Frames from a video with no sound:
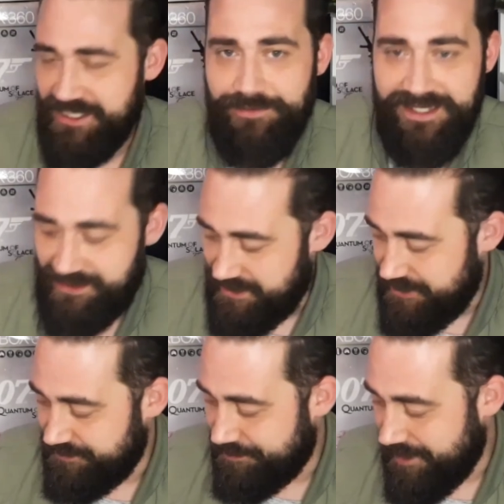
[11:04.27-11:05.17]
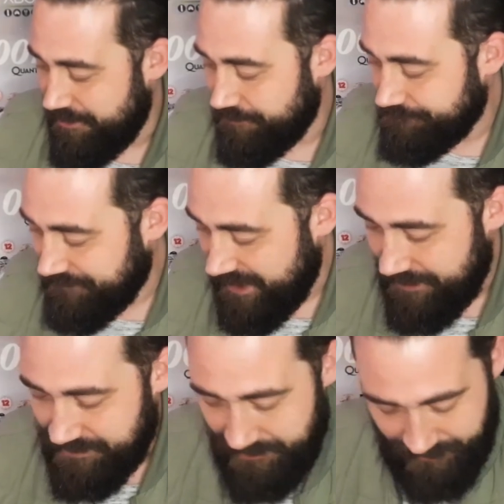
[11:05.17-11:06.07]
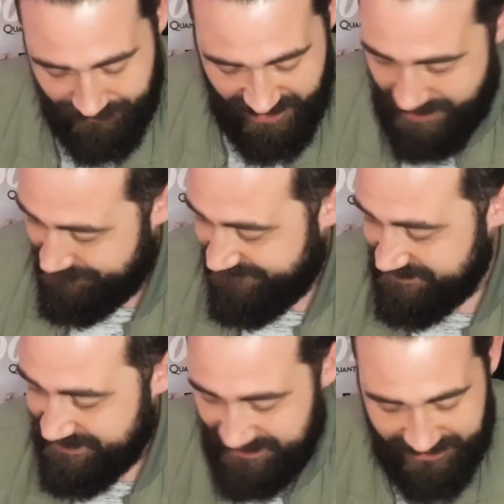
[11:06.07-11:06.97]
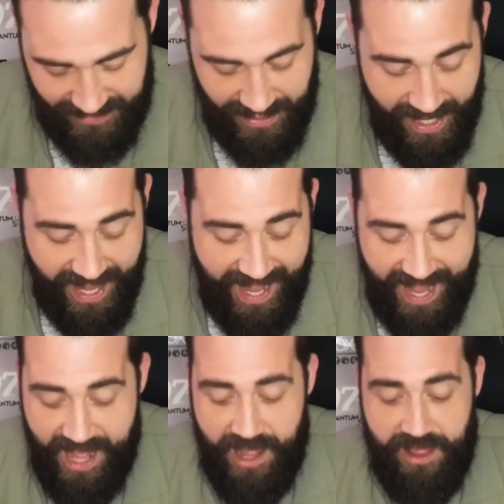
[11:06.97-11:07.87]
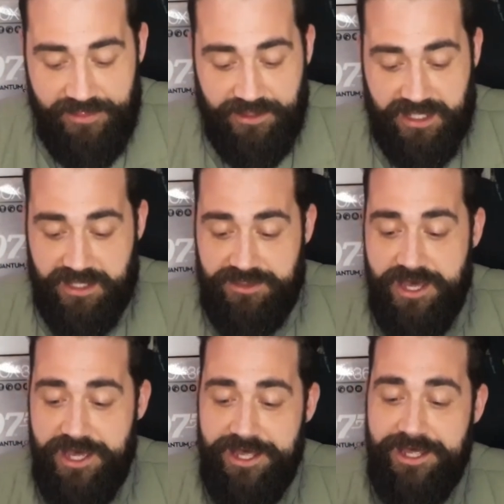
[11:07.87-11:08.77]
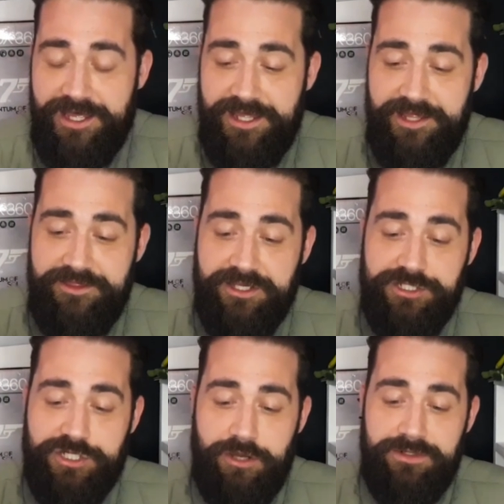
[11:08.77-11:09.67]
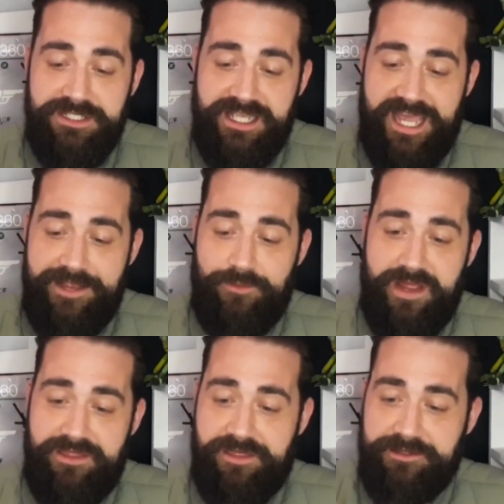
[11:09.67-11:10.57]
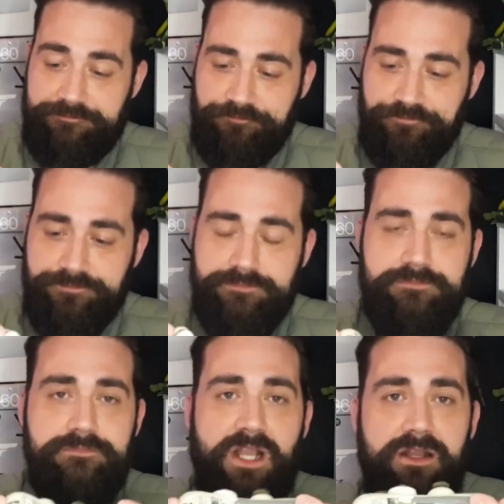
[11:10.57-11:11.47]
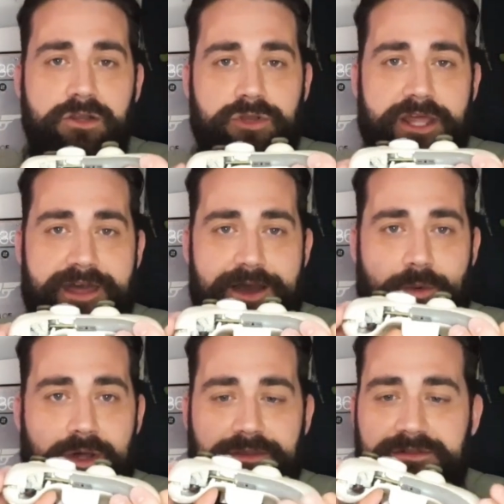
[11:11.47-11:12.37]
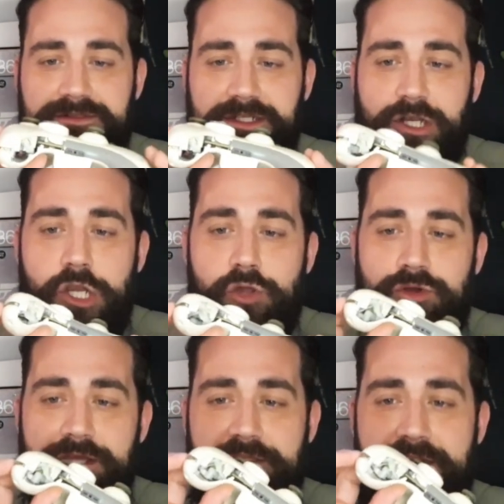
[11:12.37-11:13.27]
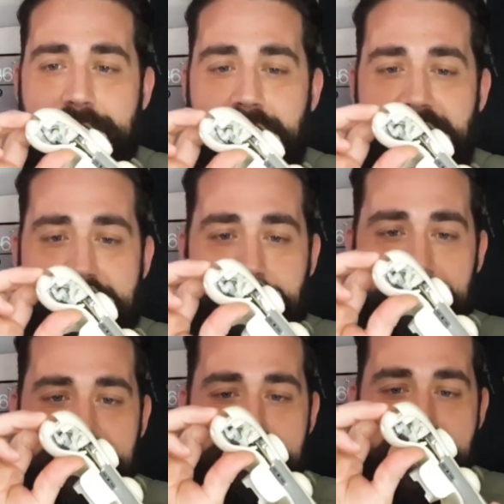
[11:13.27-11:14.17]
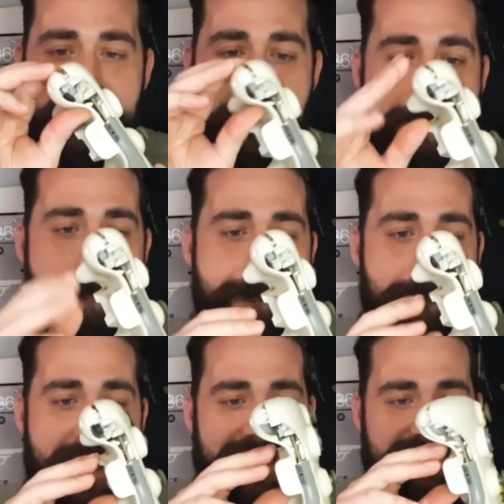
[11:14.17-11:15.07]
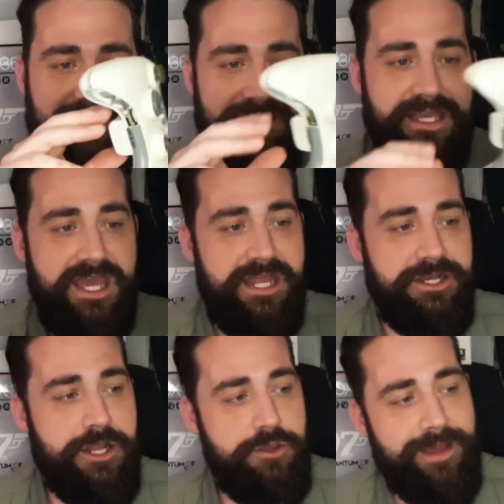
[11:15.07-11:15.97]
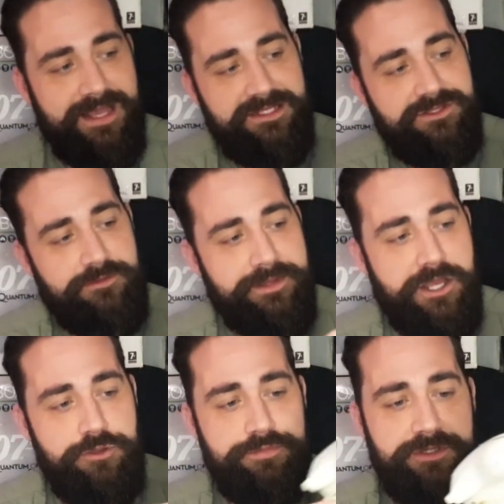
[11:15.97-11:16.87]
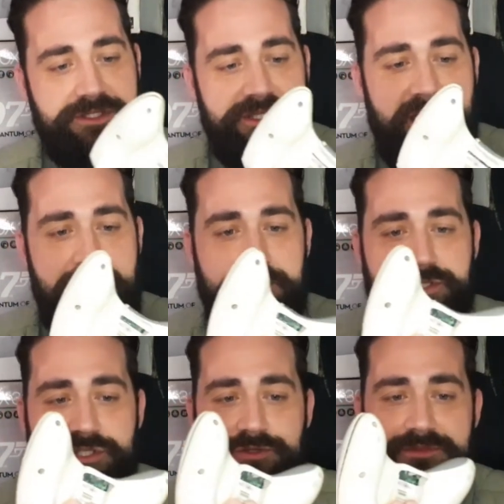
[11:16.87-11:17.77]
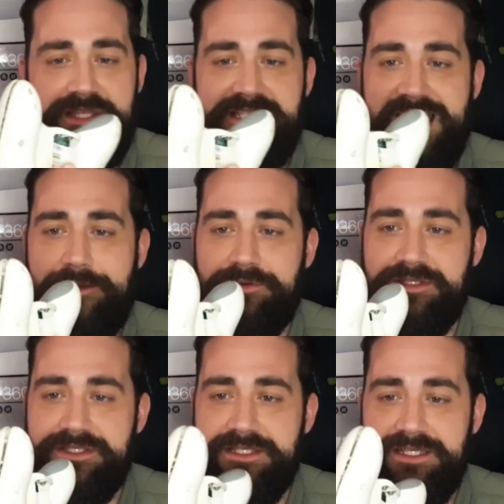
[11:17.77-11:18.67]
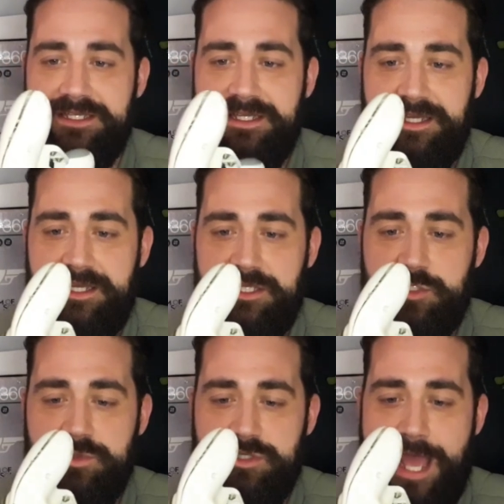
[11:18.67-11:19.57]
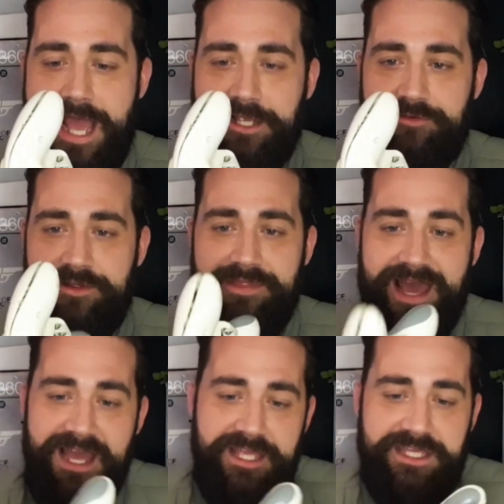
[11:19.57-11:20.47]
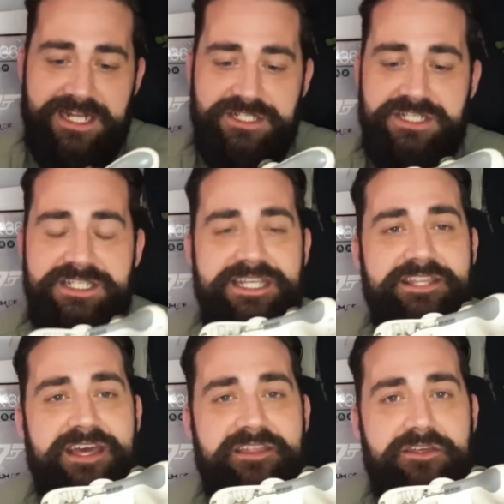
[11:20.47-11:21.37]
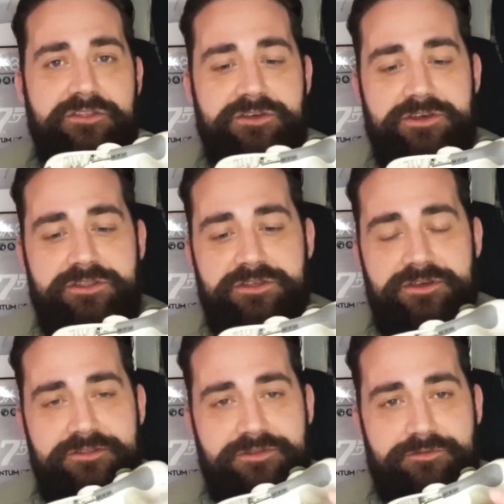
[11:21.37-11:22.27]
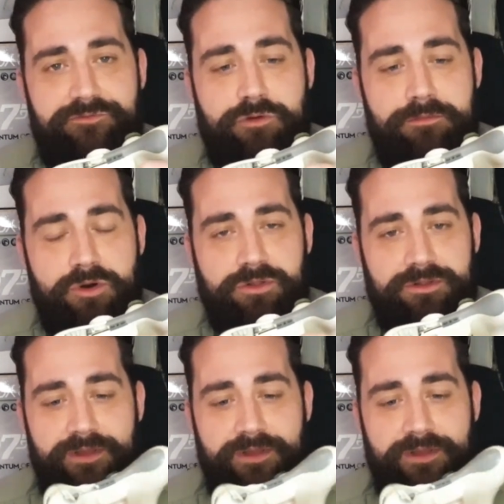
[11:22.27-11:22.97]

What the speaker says: to add to the loose pile. So yeah, fantastic. The controllers it came with. Look at that one. Look at that one. That one has been battered. No back's not been opened, but something's happened to. Someone's got angry with that. You can actually see in there that the rumble